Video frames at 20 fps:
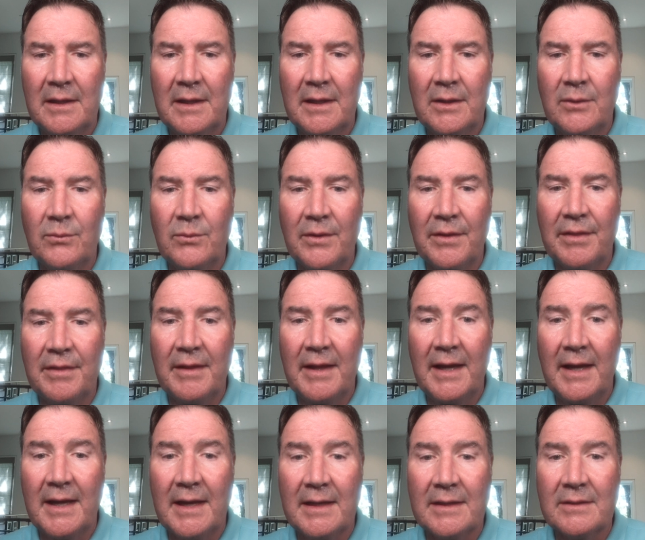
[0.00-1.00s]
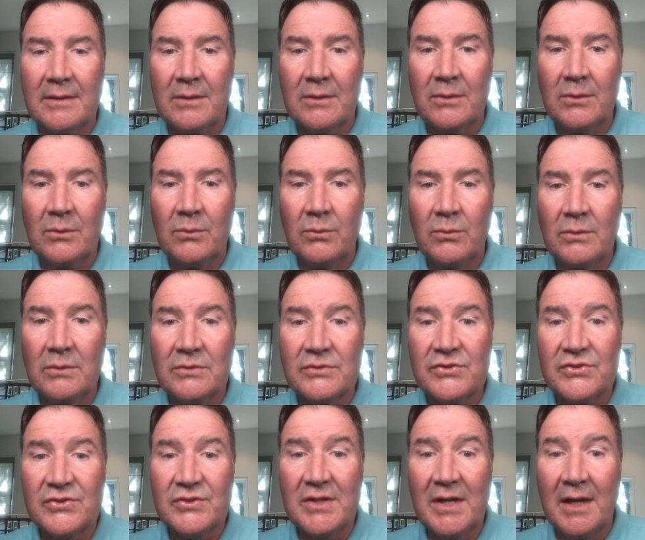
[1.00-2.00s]
And with that, we'll
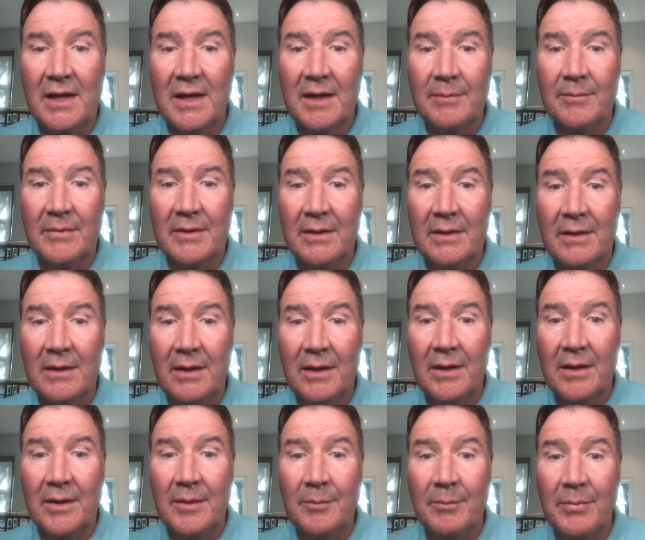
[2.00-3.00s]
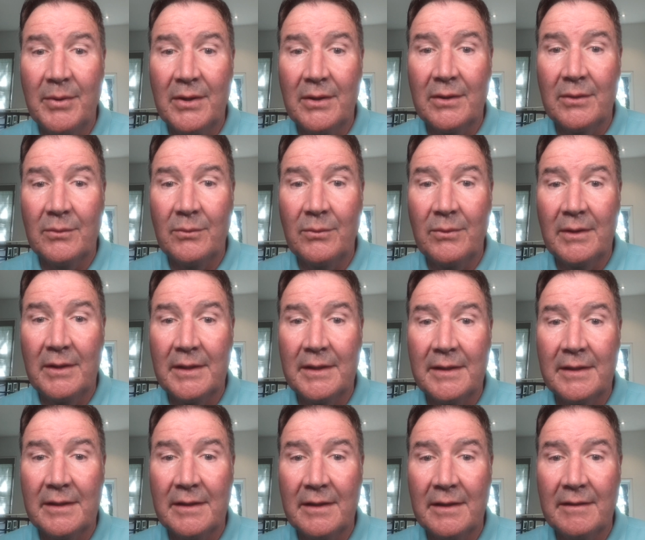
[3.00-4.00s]
stop on part
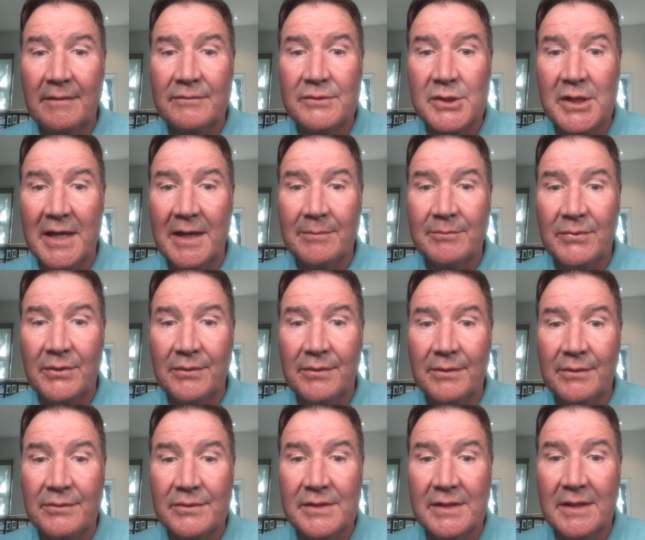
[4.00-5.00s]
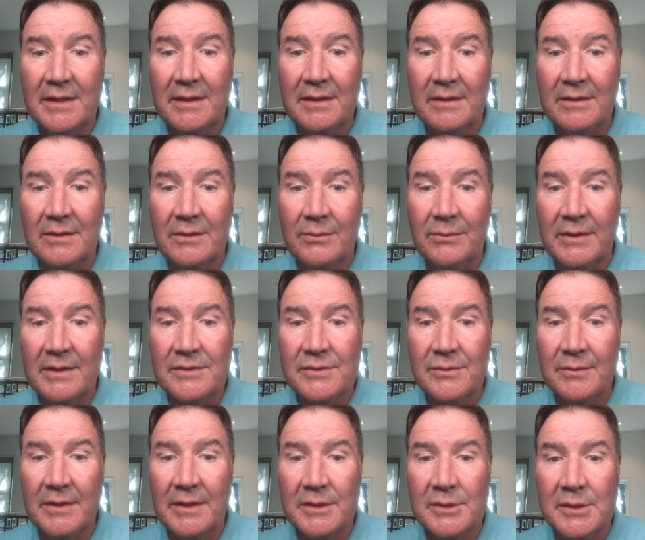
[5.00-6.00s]
1 of chapter 13, The
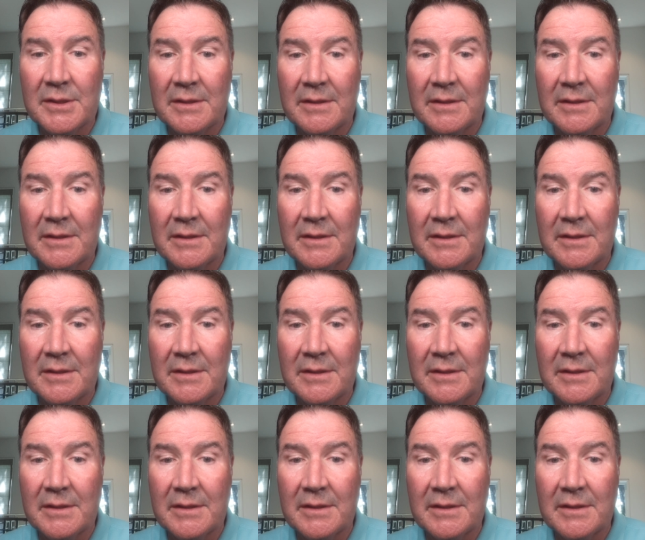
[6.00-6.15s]
Resurrection.